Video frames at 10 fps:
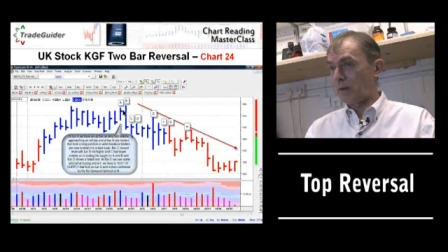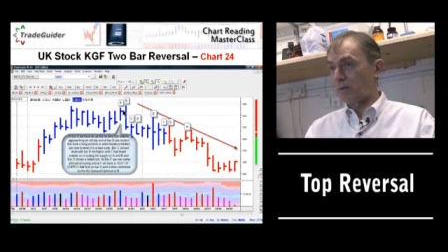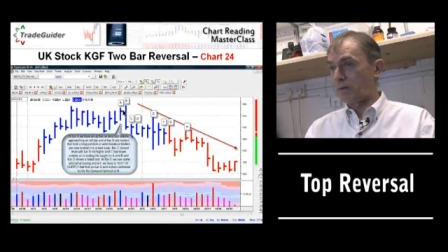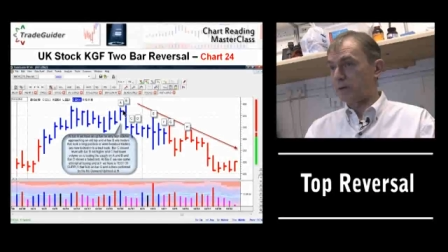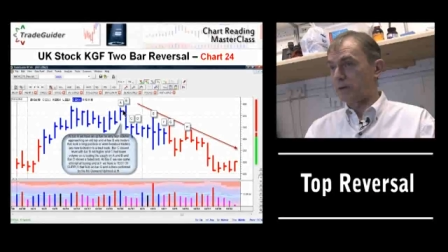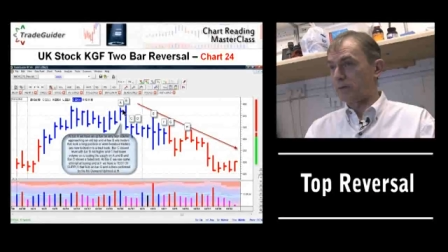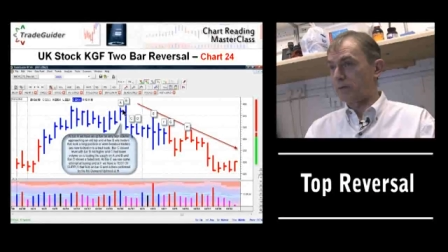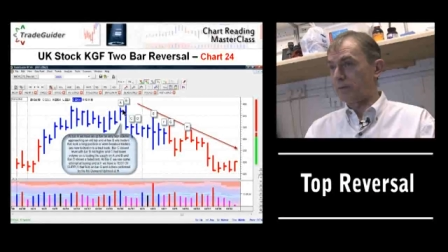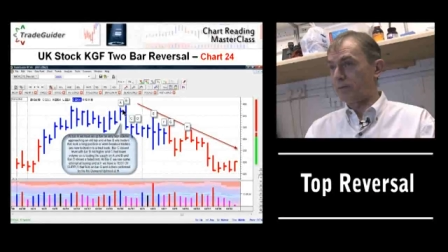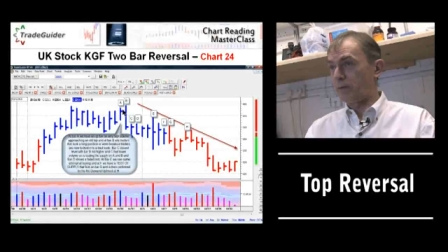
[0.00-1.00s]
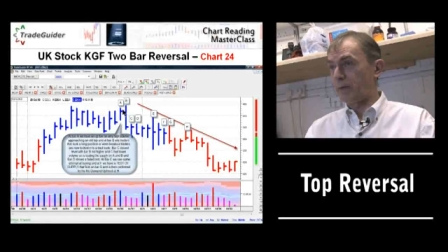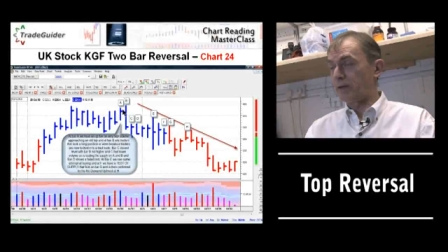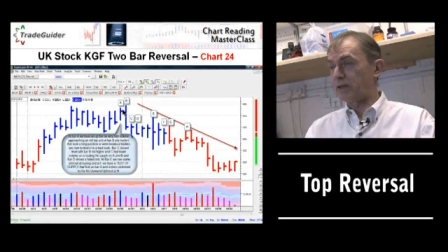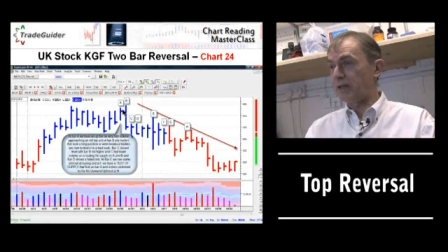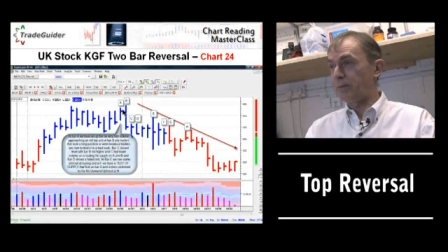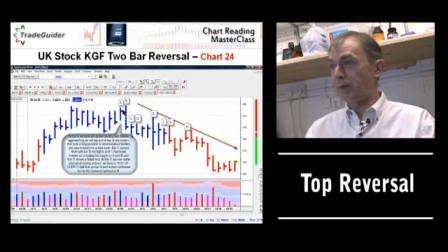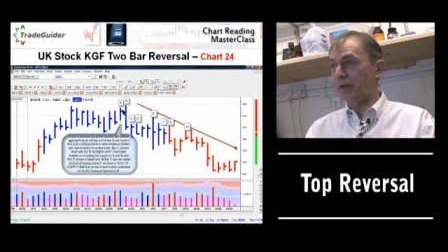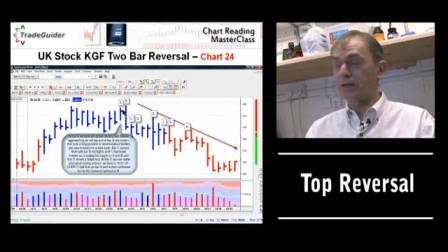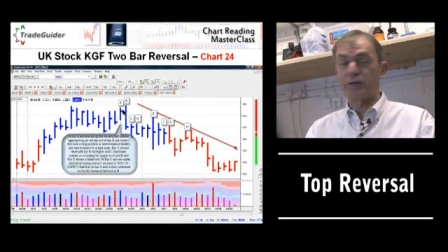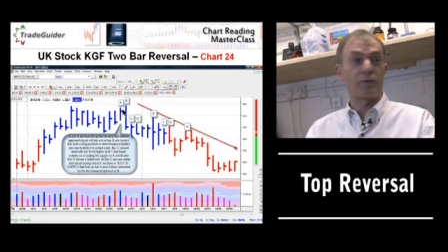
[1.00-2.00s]
1, 2, 3, 4, about 10
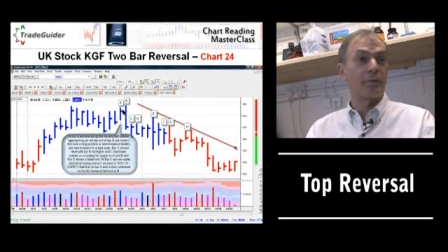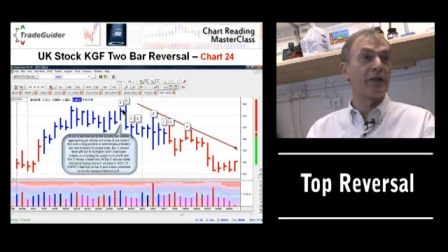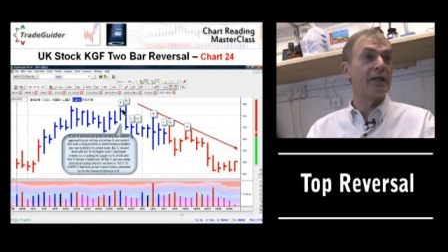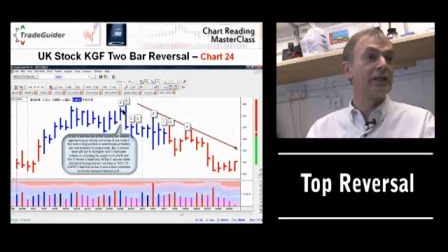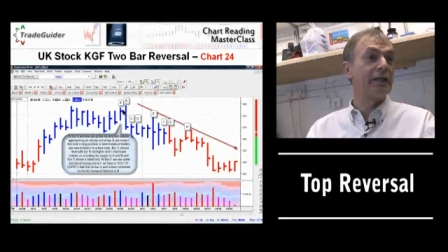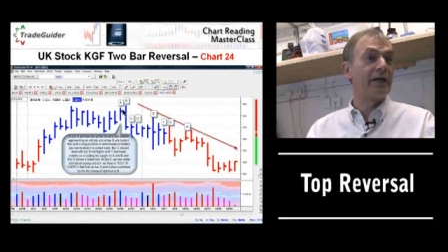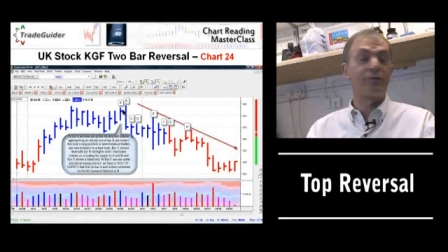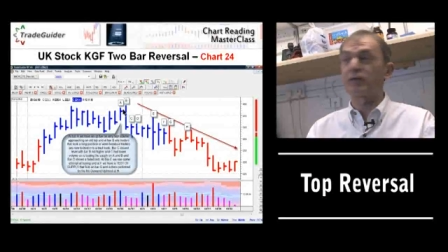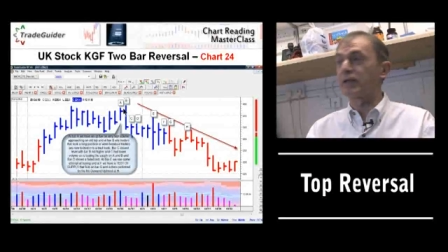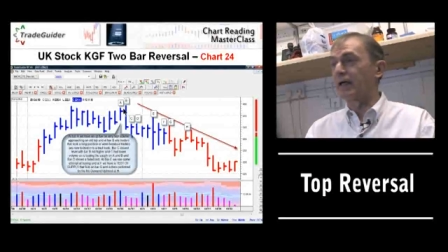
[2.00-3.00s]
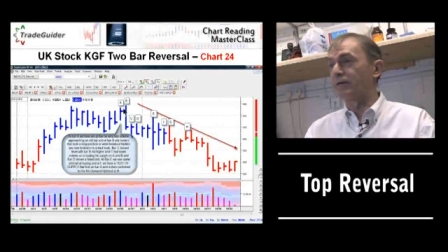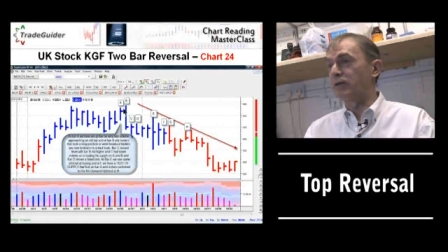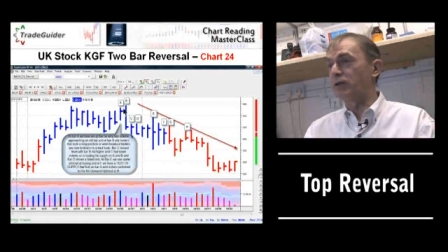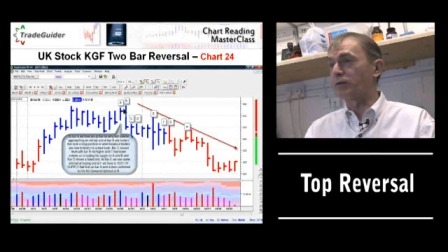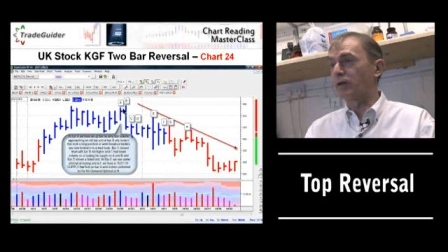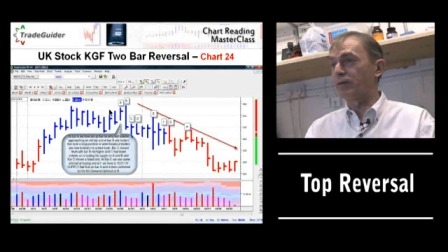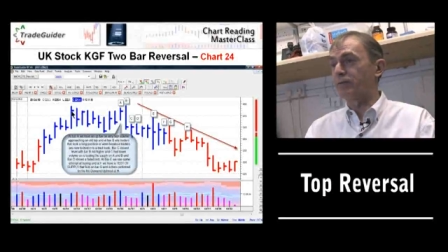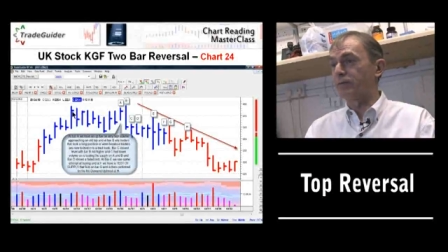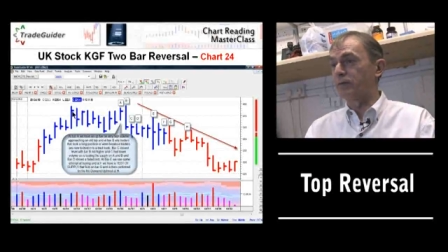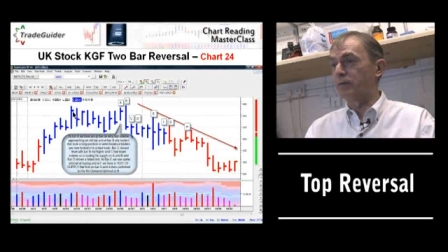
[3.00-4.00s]
bars from the left, Gavin. You've got the
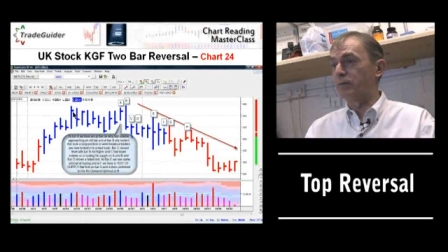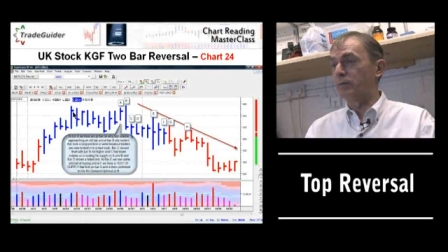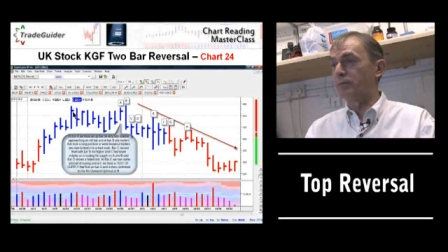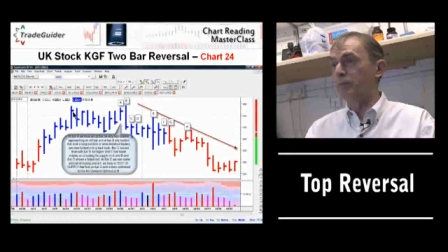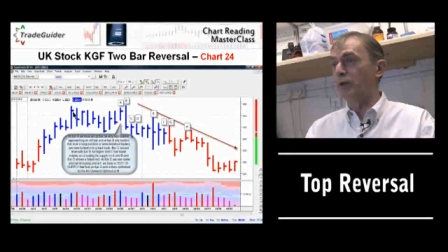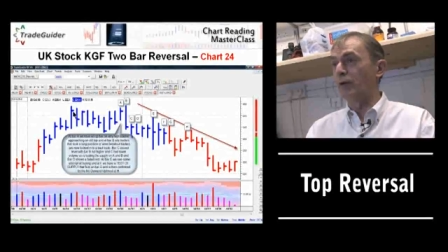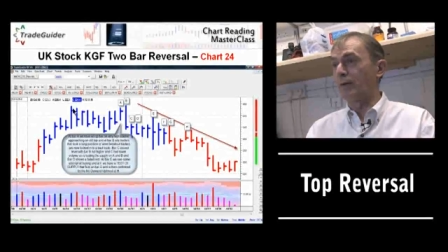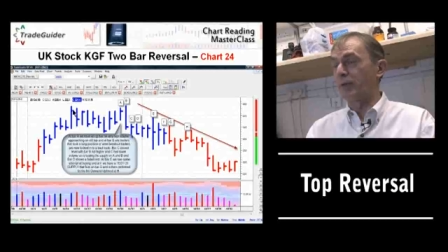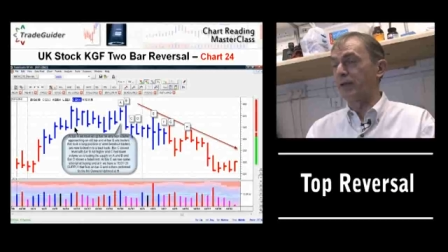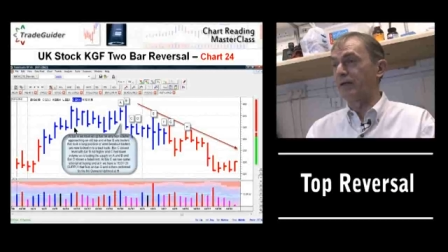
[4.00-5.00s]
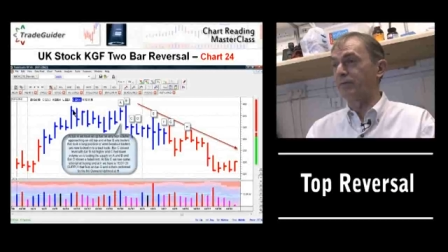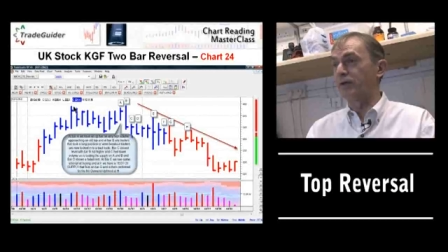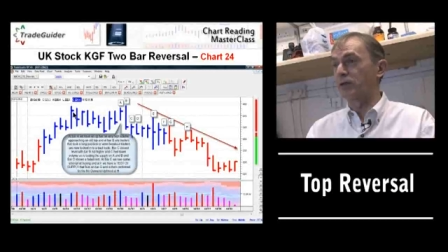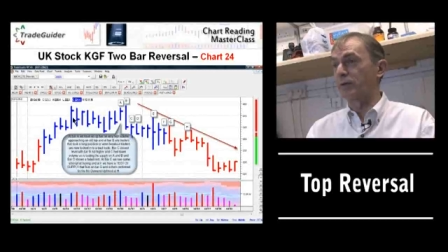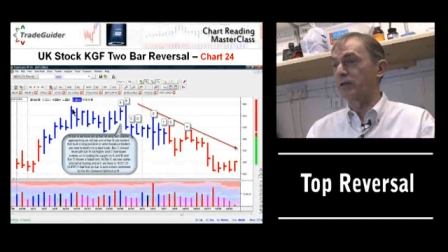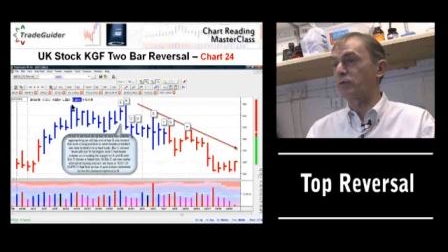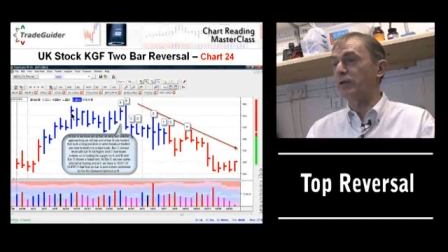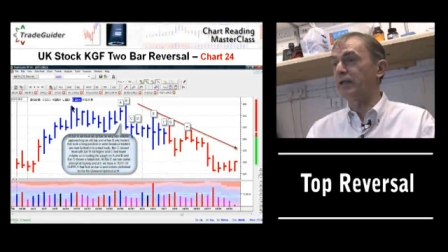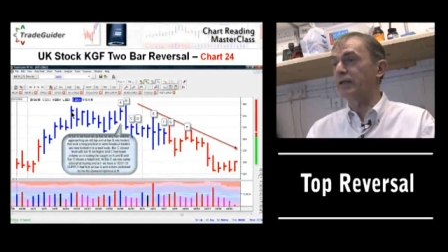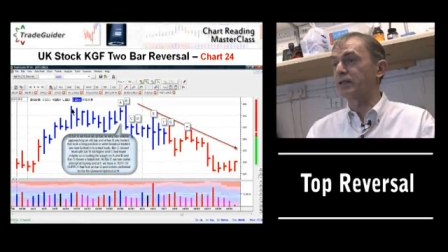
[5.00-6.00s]
blue up bar, that first one. That's
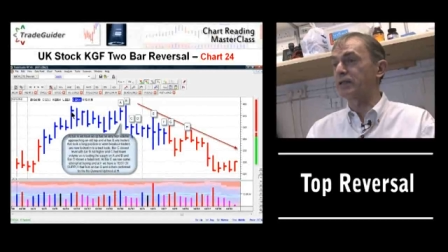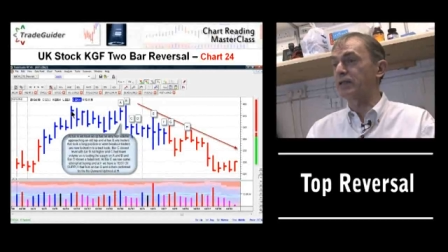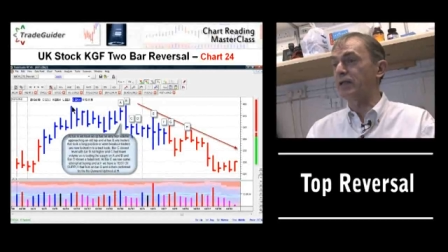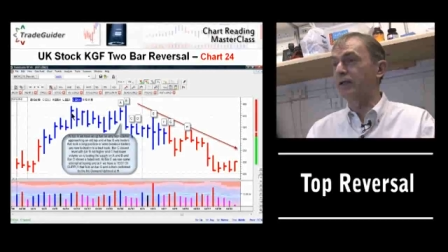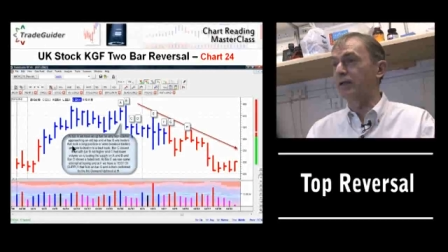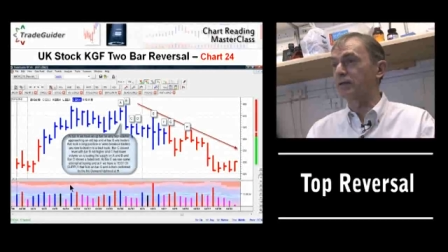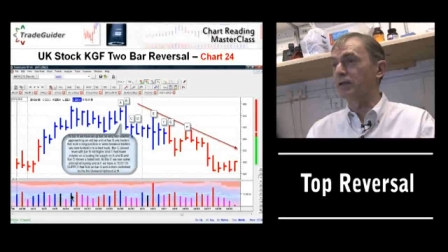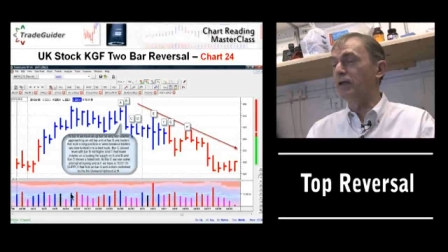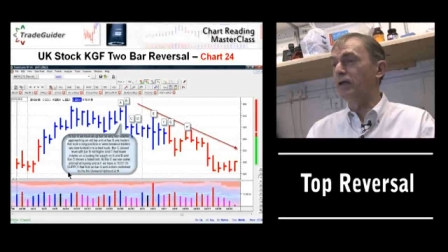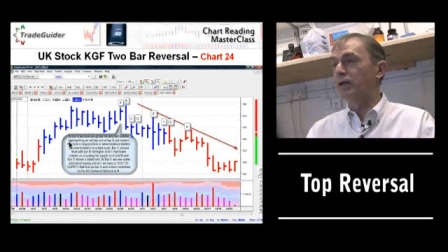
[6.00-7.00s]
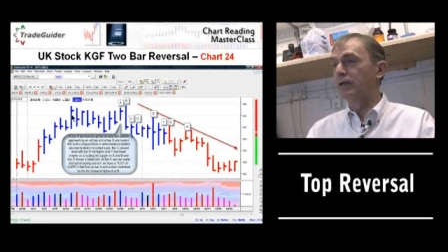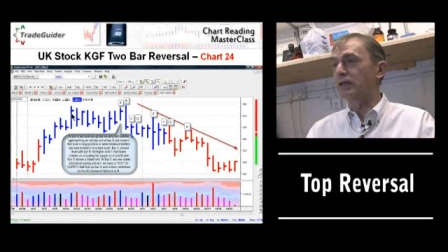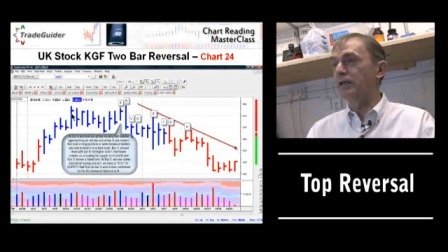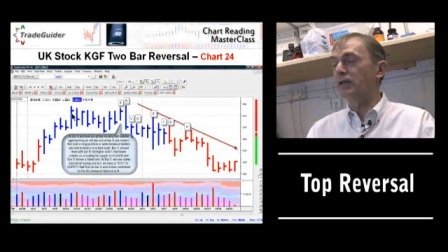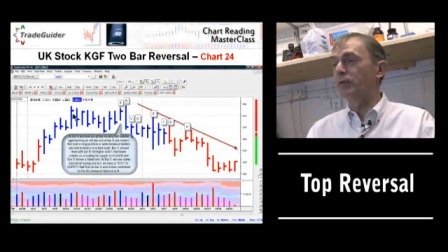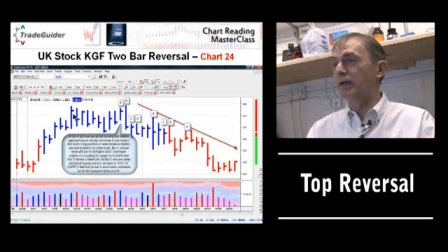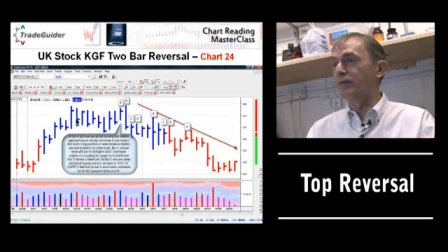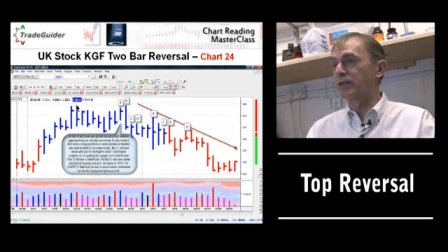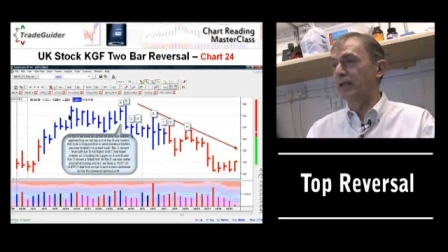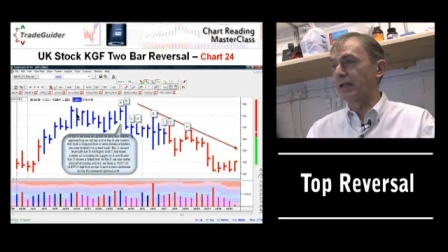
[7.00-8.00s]
really the start. There's a little bit
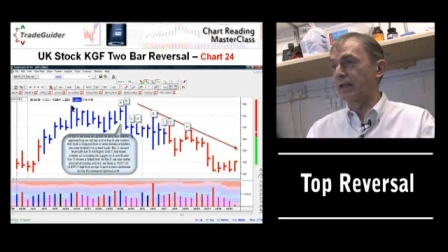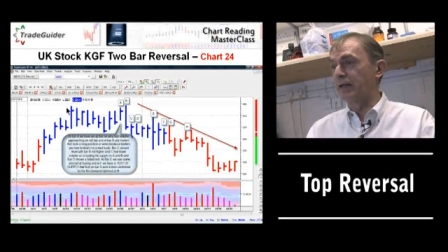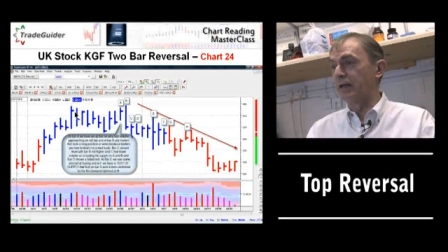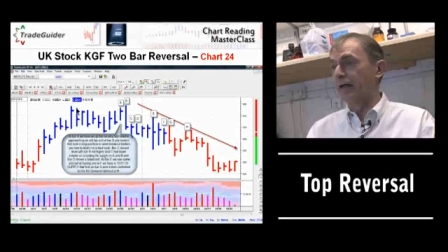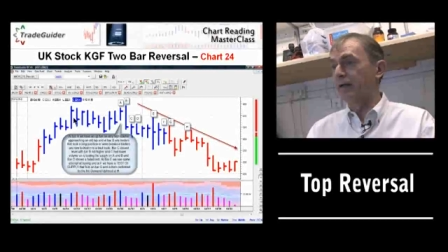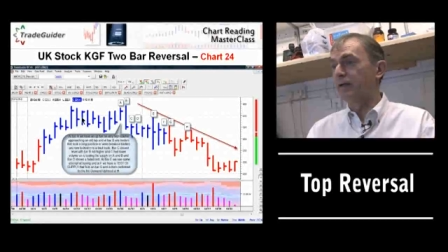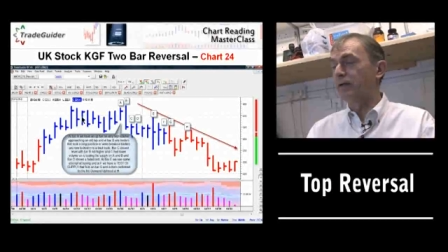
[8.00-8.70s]
of selling in there.